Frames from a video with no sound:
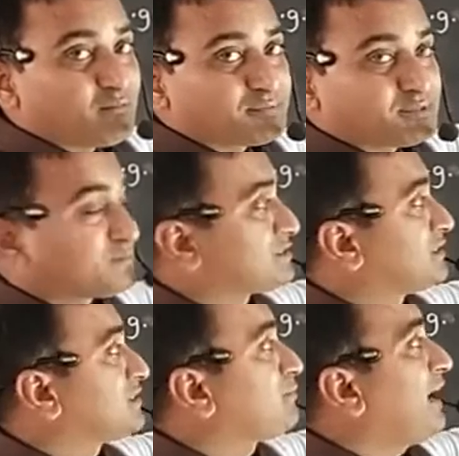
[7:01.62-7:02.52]
of
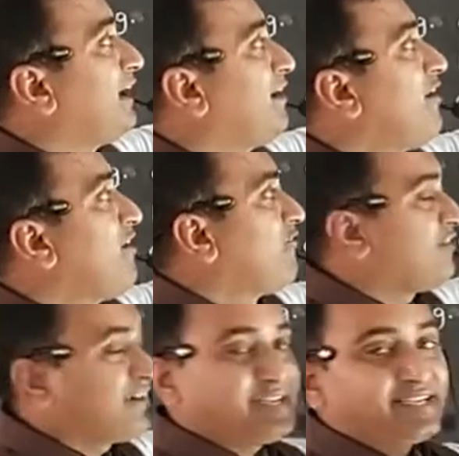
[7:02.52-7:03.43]
substance by
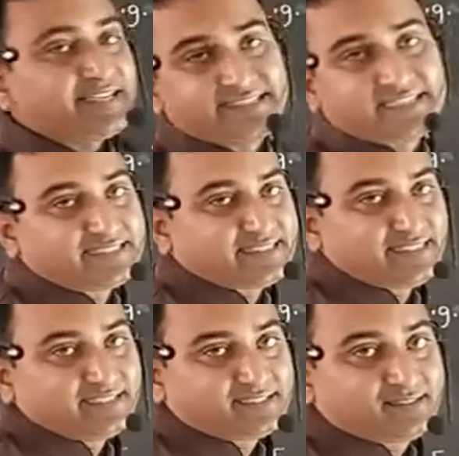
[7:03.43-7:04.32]
1 degree
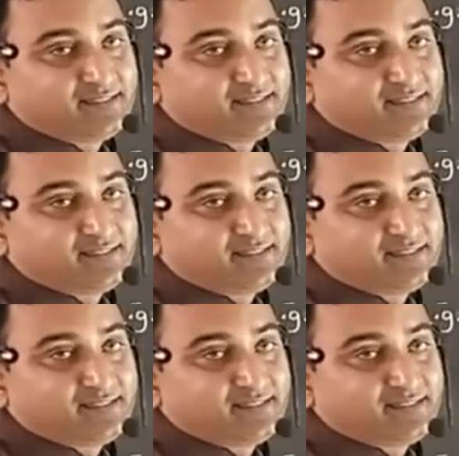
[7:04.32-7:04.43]
Celsius.